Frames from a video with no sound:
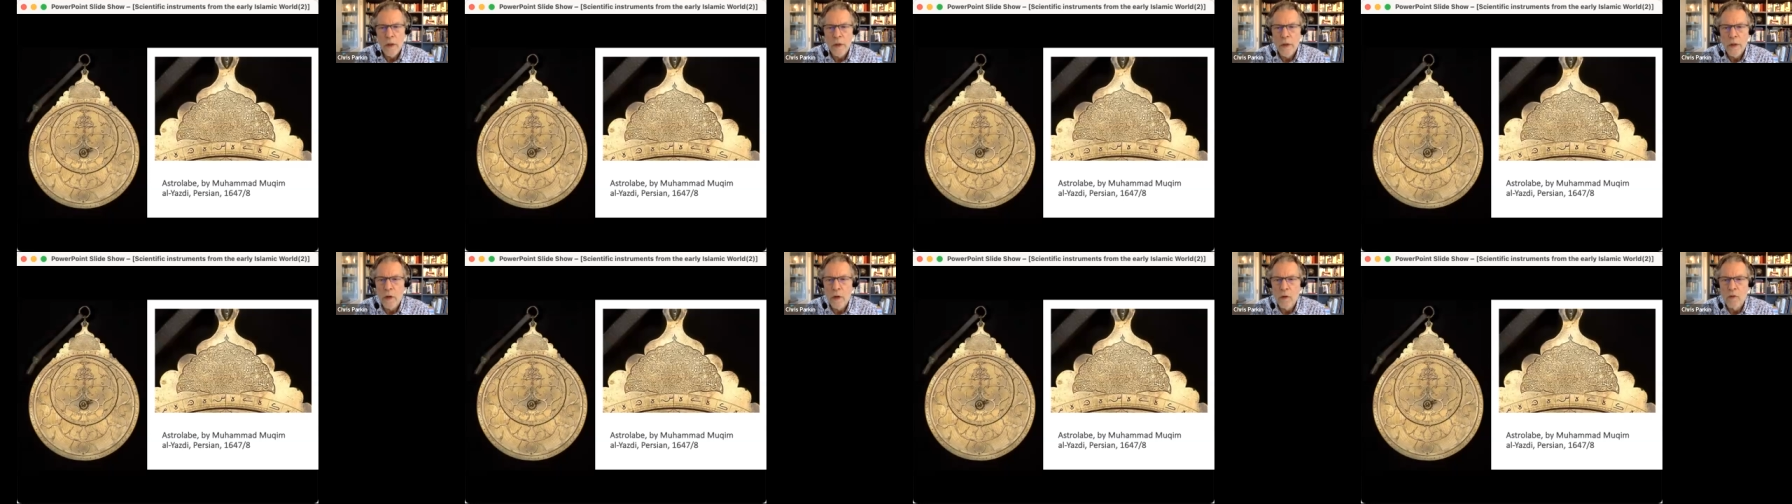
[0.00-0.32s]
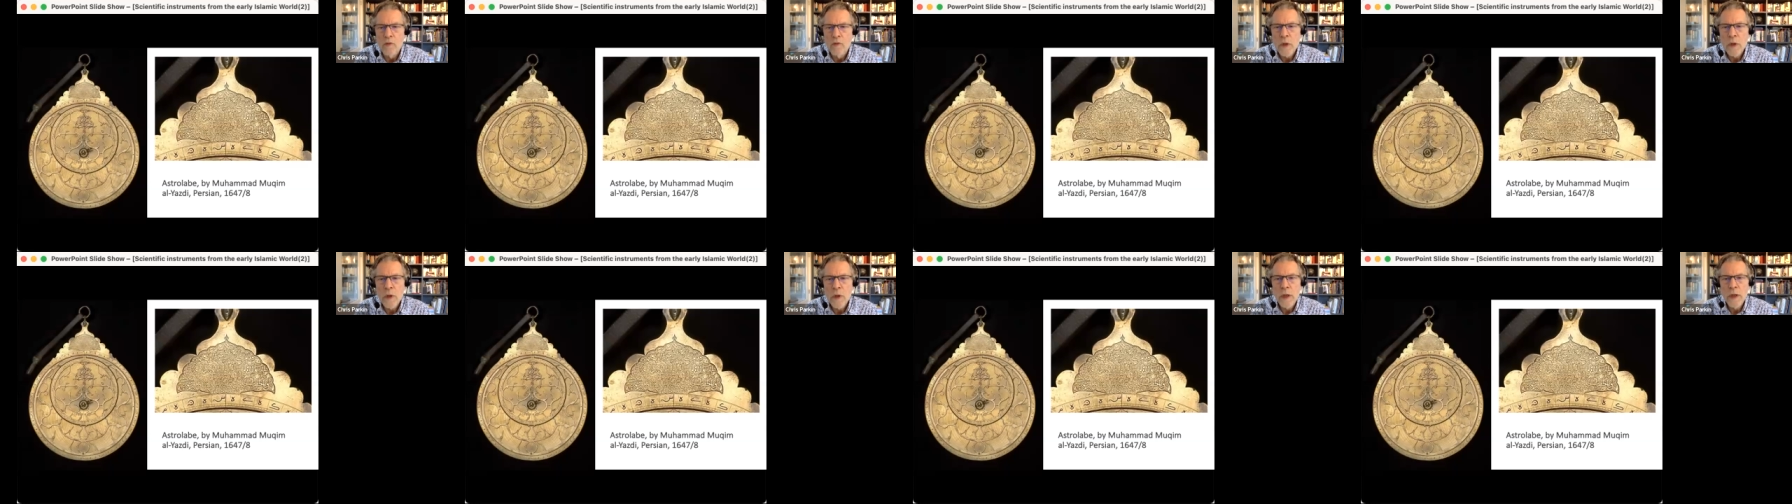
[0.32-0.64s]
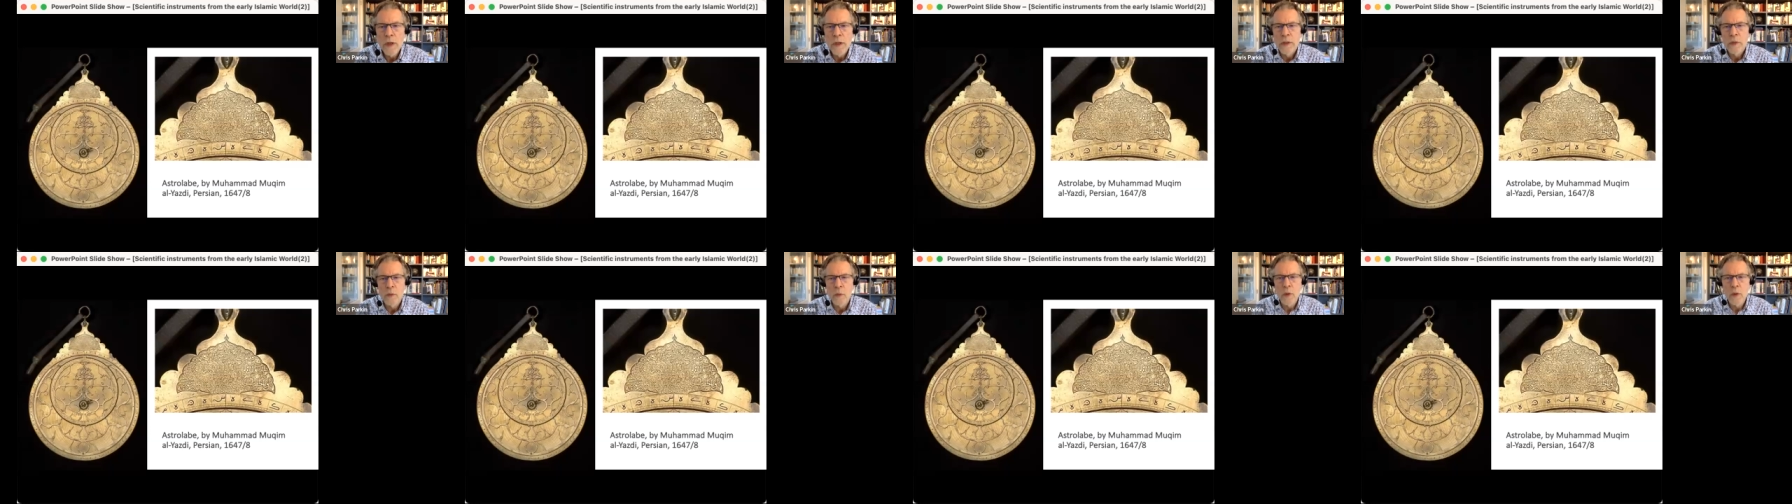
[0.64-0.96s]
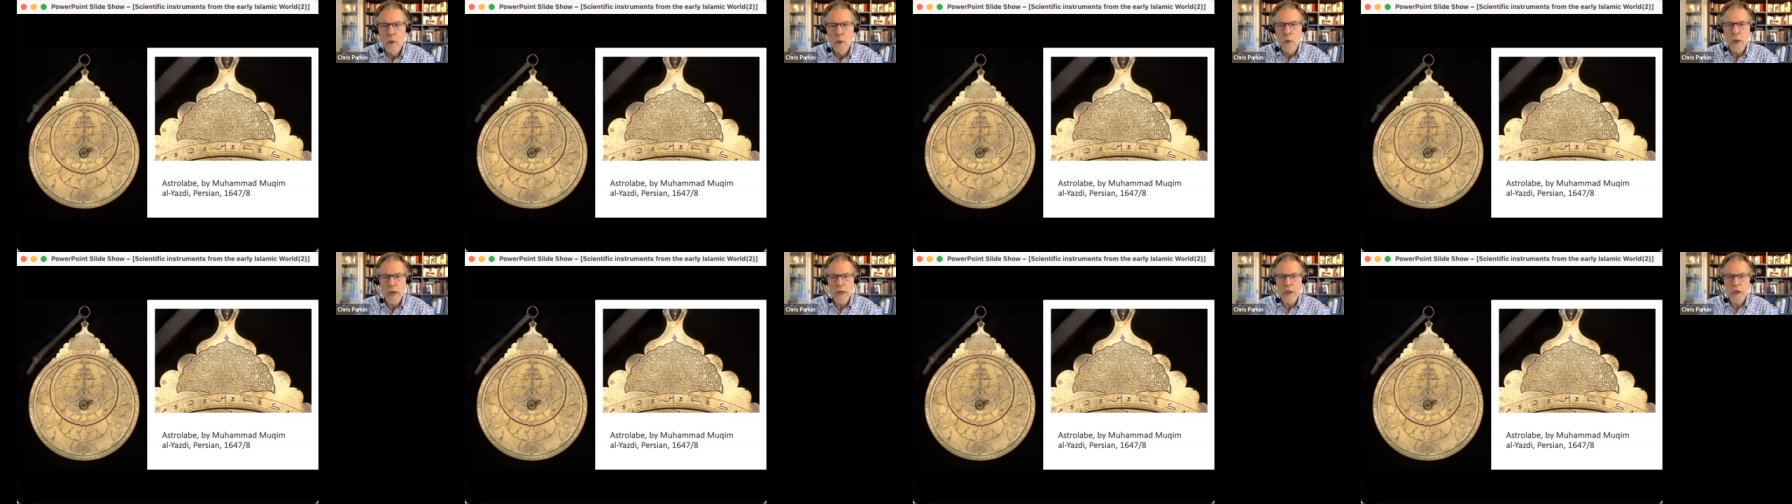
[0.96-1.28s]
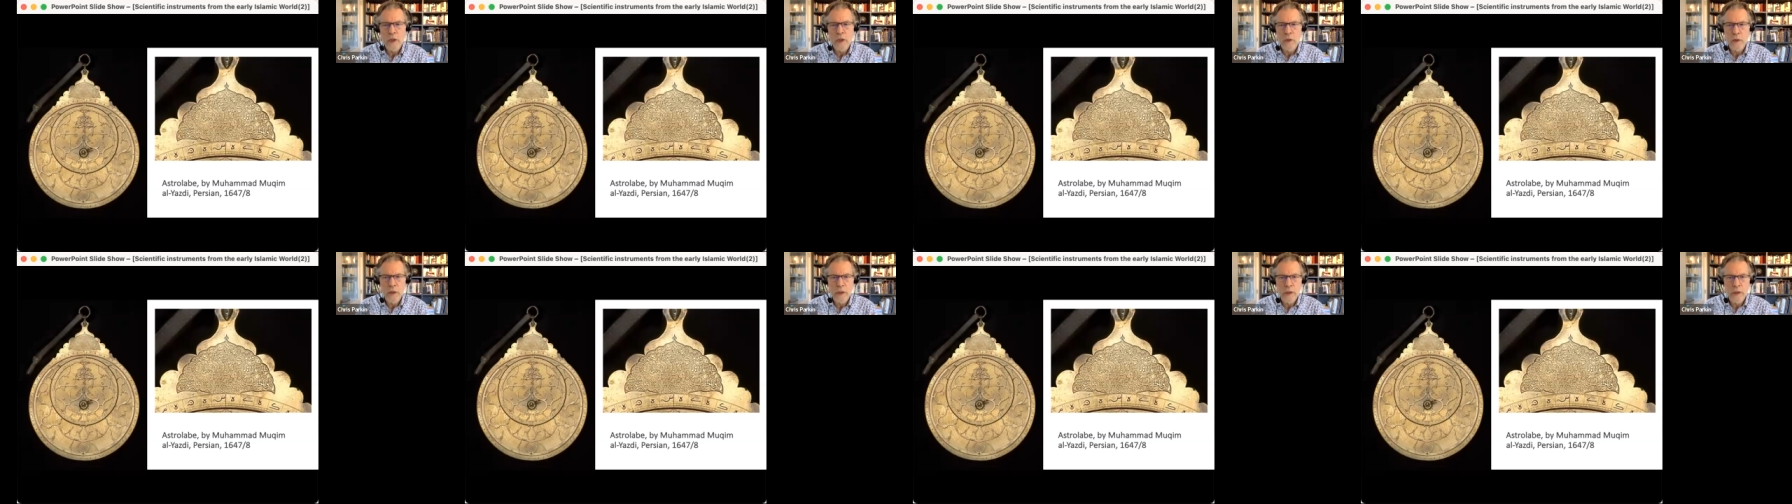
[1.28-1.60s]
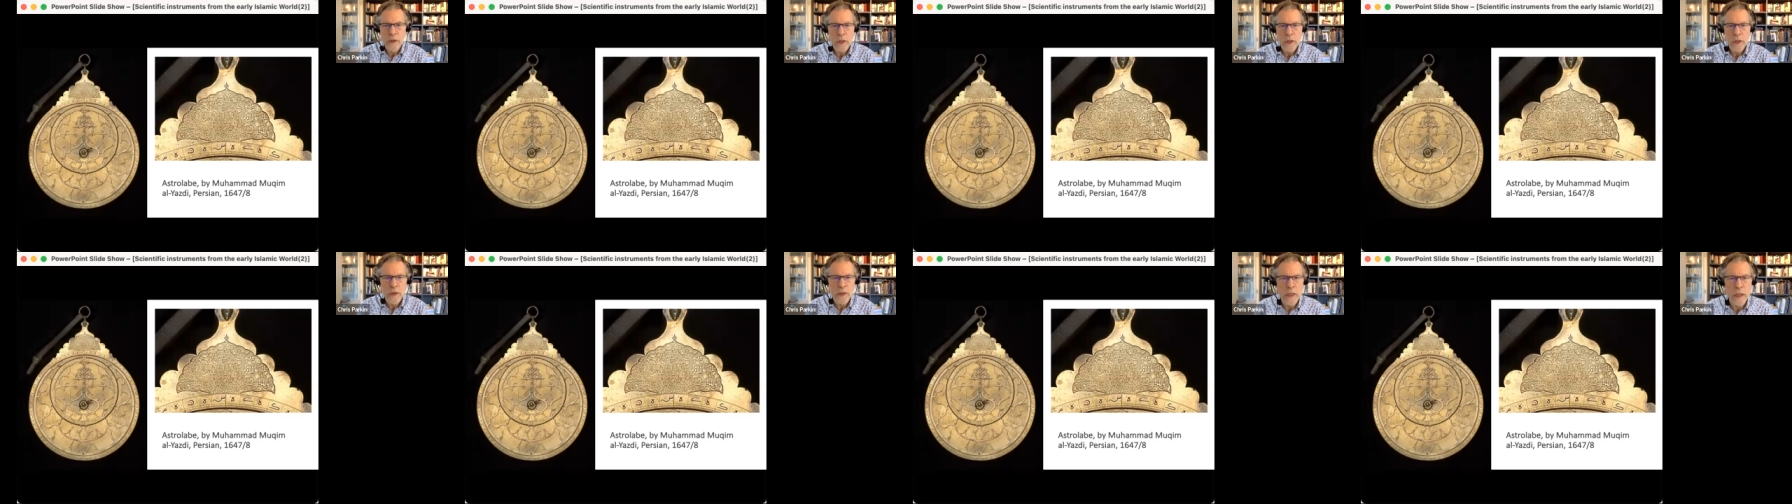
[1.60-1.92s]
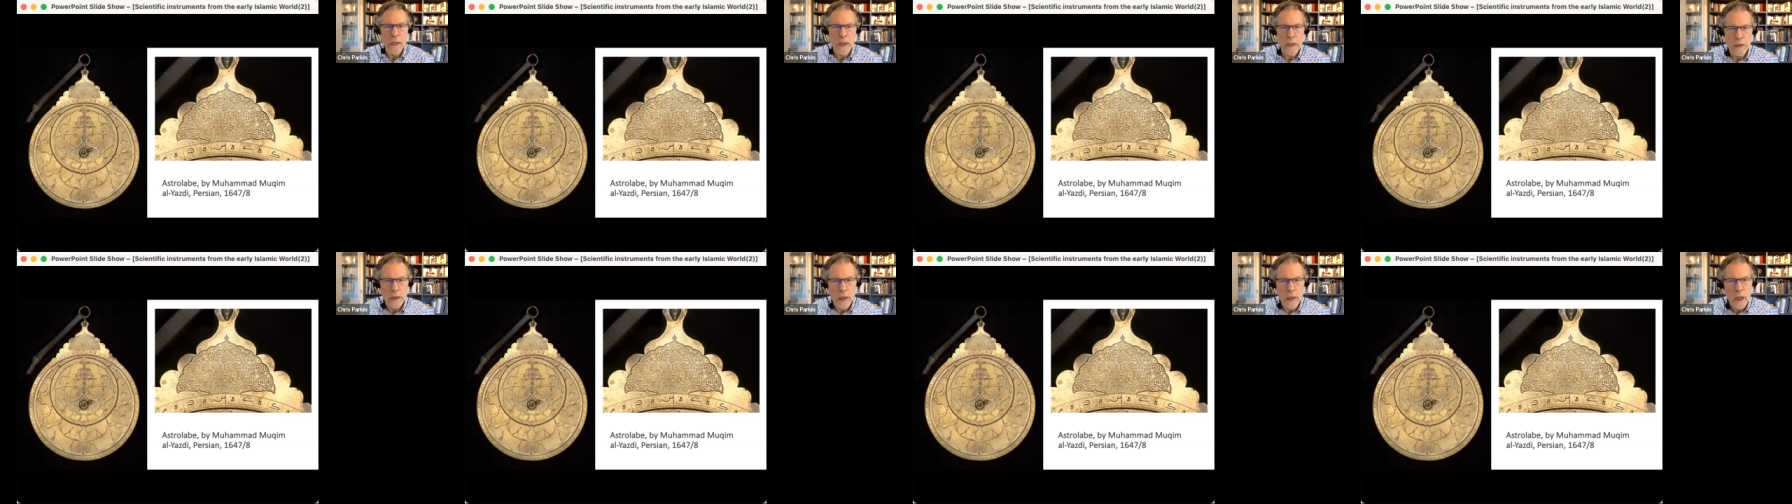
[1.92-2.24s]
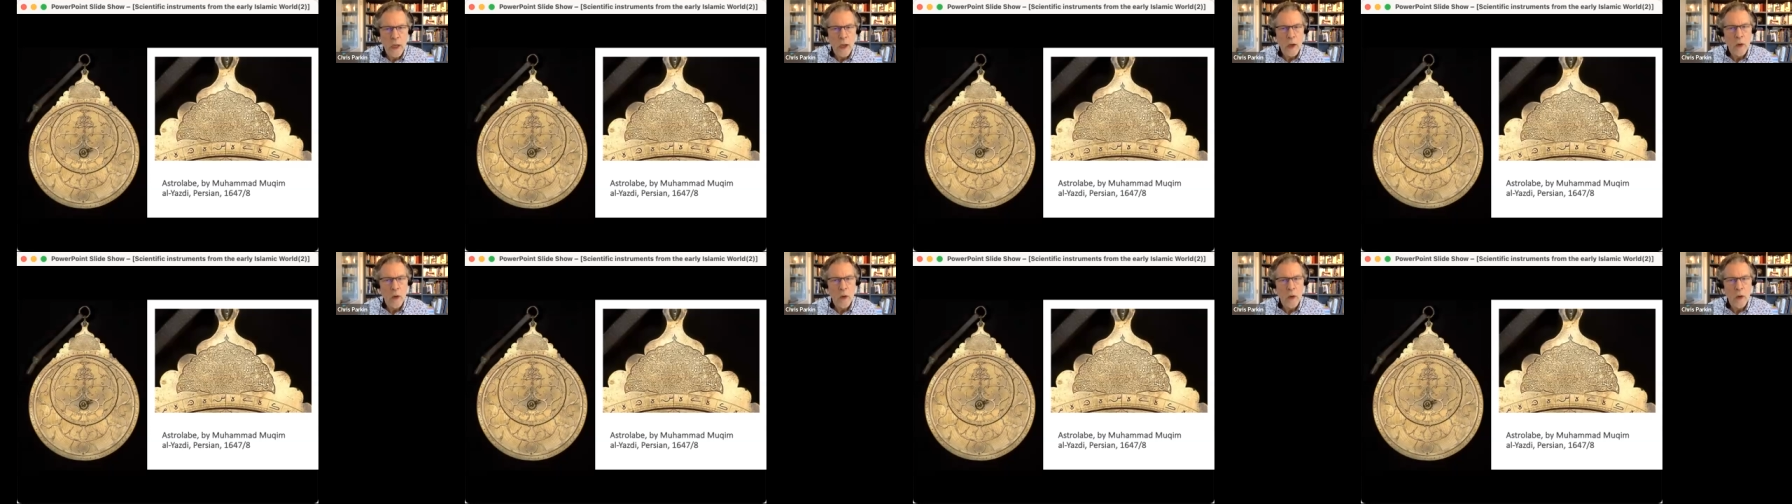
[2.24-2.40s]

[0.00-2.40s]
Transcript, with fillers: that rulers would wish to associate